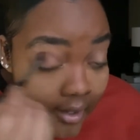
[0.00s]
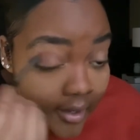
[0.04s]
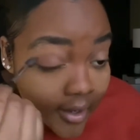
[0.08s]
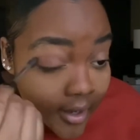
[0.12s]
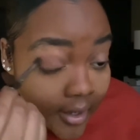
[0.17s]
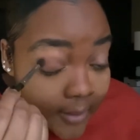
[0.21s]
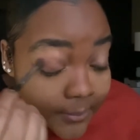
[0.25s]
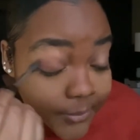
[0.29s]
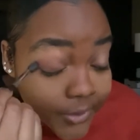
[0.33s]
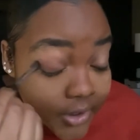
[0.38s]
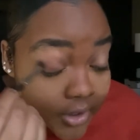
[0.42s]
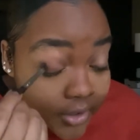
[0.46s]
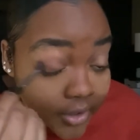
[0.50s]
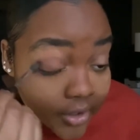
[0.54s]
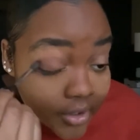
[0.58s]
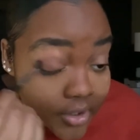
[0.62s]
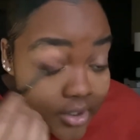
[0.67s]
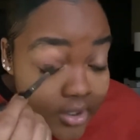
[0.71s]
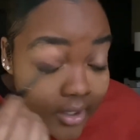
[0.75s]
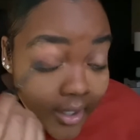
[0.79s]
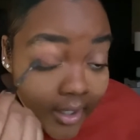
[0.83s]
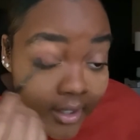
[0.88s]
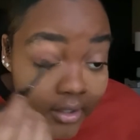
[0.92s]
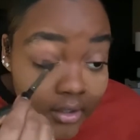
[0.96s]
up to their
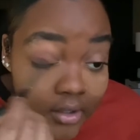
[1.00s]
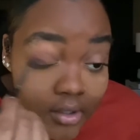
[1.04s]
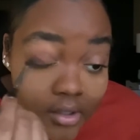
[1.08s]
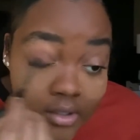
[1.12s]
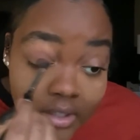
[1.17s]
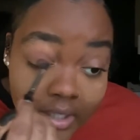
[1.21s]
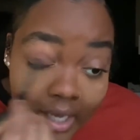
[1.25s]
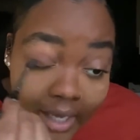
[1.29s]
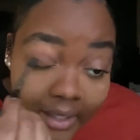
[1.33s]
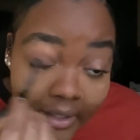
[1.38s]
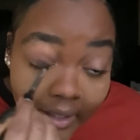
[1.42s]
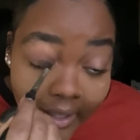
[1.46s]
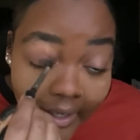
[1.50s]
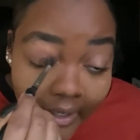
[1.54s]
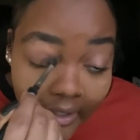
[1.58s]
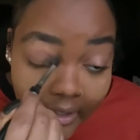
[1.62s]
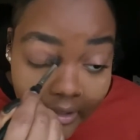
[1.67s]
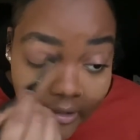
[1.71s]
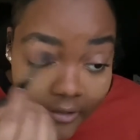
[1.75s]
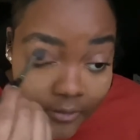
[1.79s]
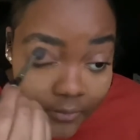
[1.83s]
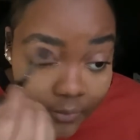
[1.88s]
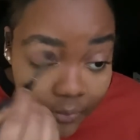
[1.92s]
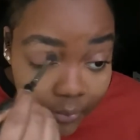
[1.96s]
standards, I'd like
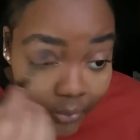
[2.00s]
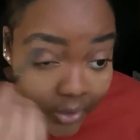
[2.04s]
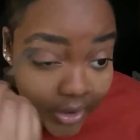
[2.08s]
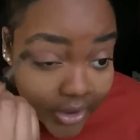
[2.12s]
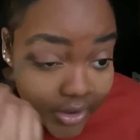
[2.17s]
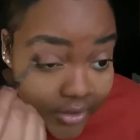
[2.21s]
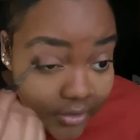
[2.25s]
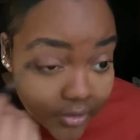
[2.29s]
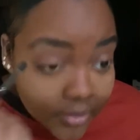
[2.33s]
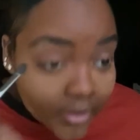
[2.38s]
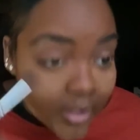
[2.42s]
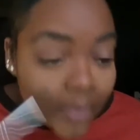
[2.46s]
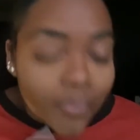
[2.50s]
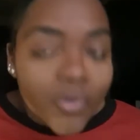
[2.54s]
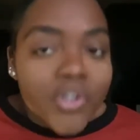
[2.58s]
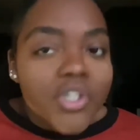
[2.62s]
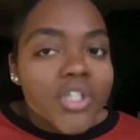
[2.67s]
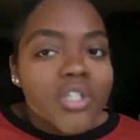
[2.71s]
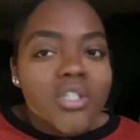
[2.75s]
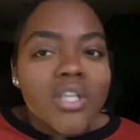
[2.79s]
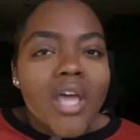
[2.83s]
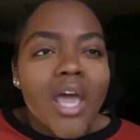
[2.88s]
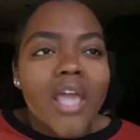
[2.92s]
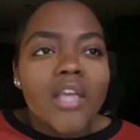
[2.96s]
redo them, which
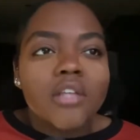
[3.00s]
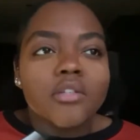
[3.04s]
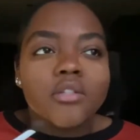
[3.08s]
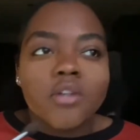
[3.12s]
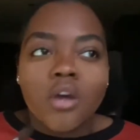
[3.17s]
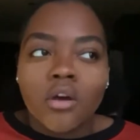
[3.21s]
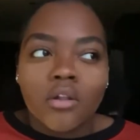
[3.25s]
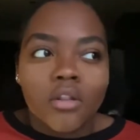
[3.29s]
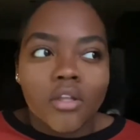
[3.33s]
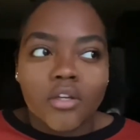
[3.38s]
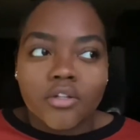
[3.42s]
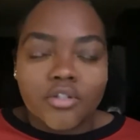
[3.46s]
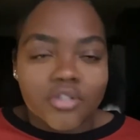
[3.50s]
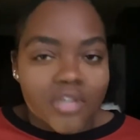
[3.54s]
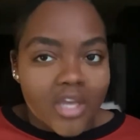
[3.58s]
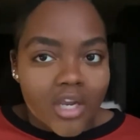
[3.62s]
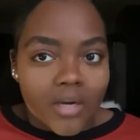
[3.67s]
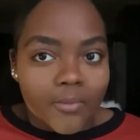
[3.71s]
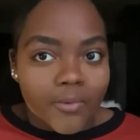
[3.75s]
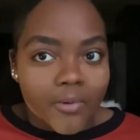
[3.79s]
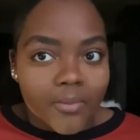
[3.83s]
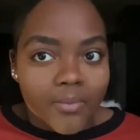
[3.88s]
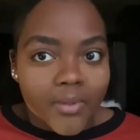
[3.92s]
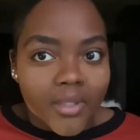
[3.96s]
is like totally
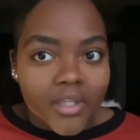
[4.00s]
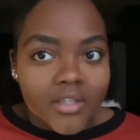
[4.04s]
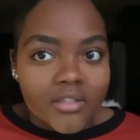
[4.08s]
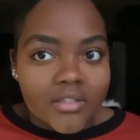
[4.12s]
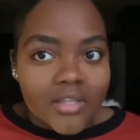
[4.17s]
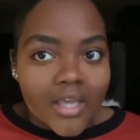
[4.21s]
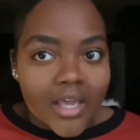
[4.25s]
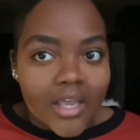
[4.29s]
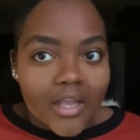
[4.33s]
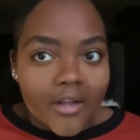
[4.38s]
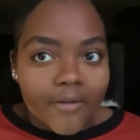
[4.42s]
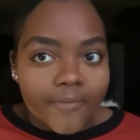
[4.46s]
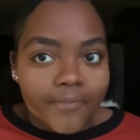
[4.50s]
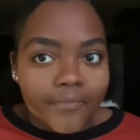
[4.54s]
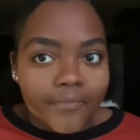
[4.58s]
understandable because like,